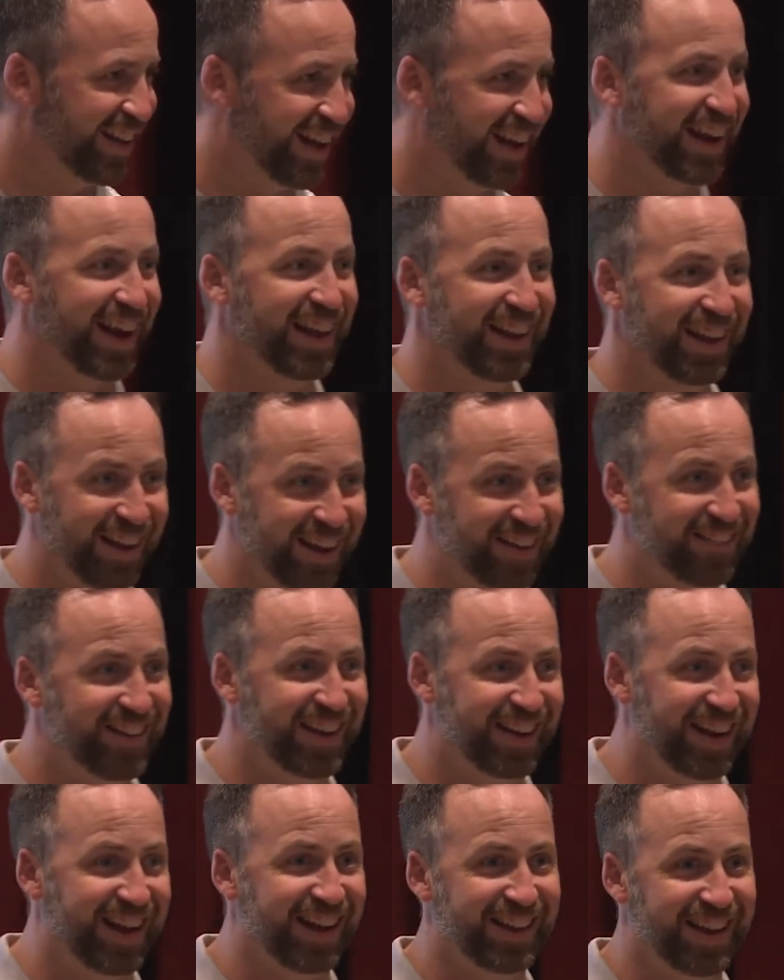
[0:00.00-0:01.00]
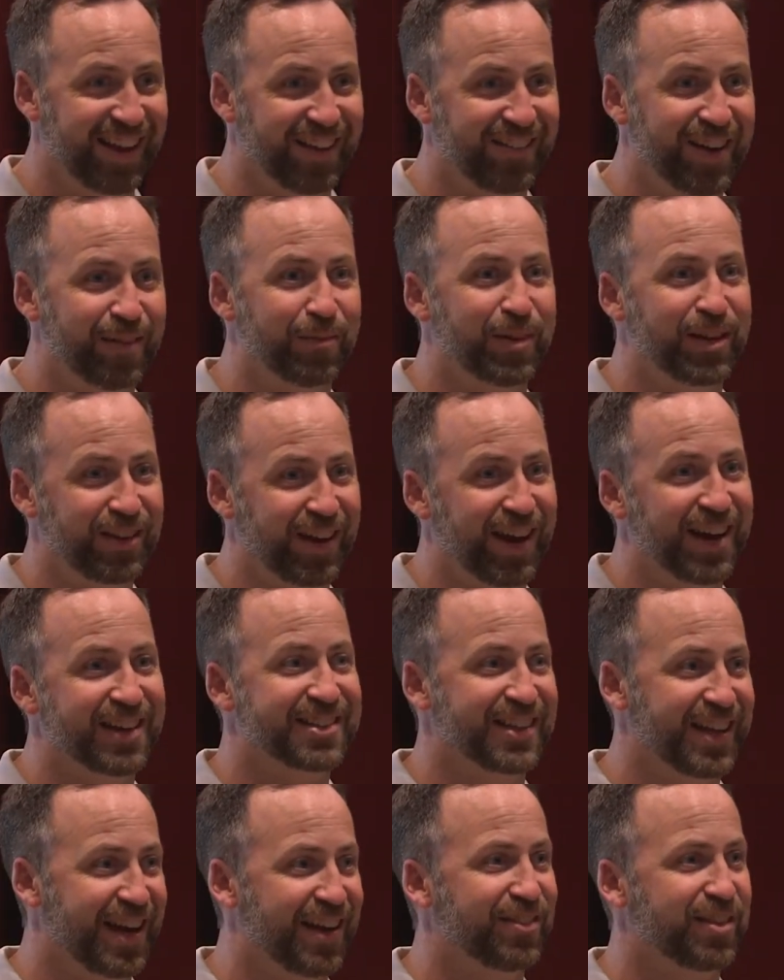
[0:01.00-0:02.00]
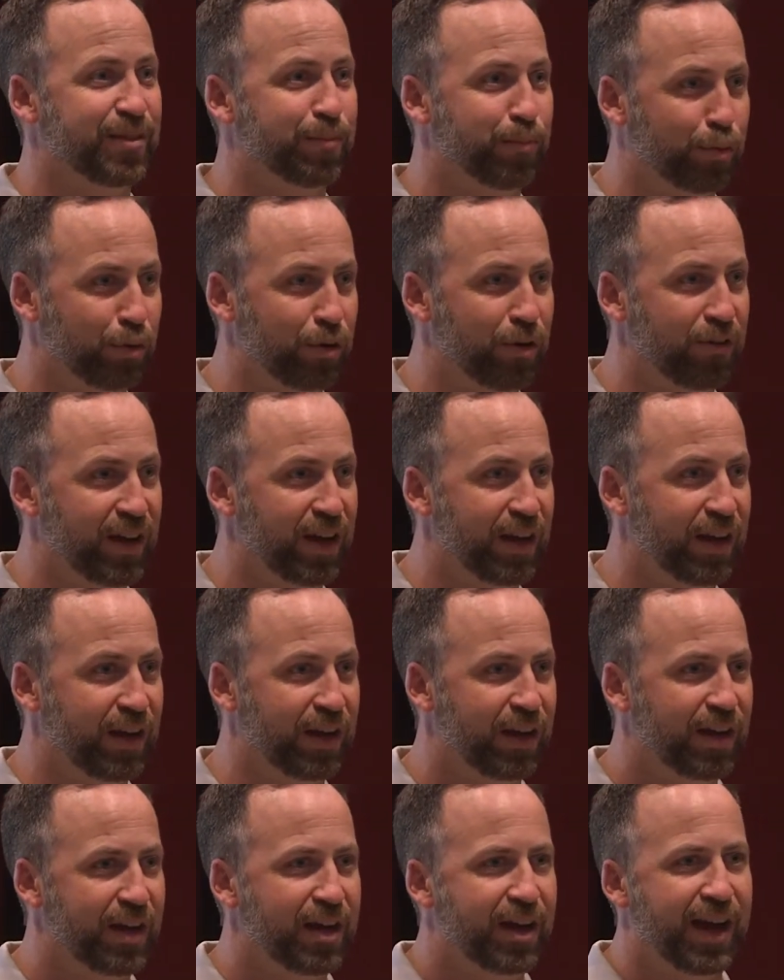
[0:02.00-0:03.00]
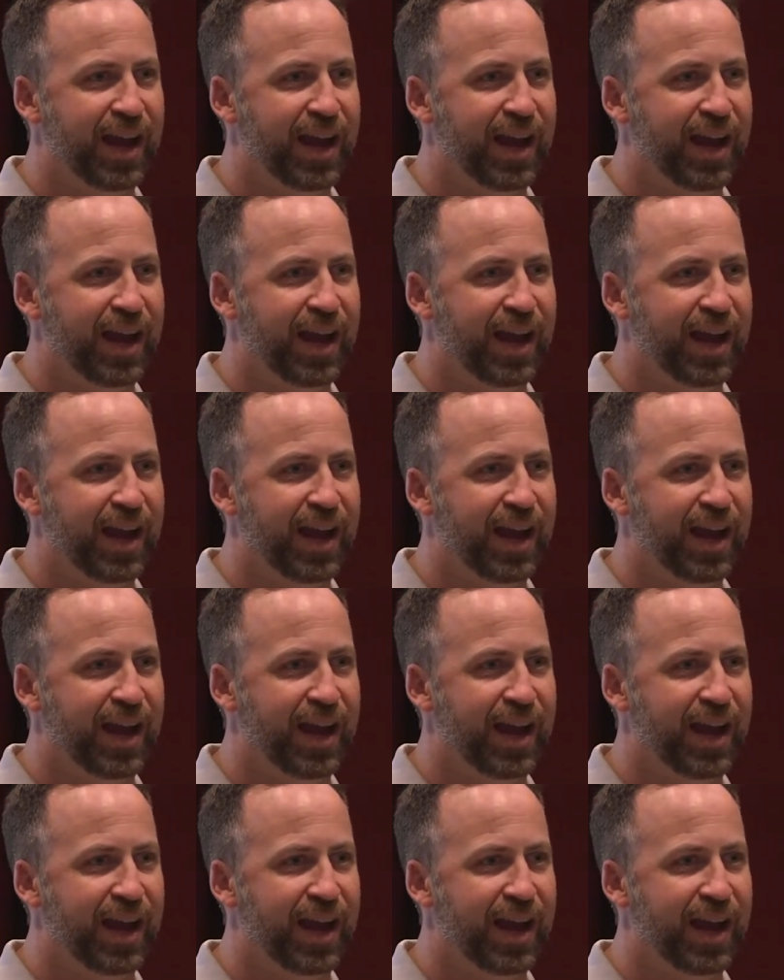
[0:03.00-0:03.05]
Like, I love it, but you actually have to prove it.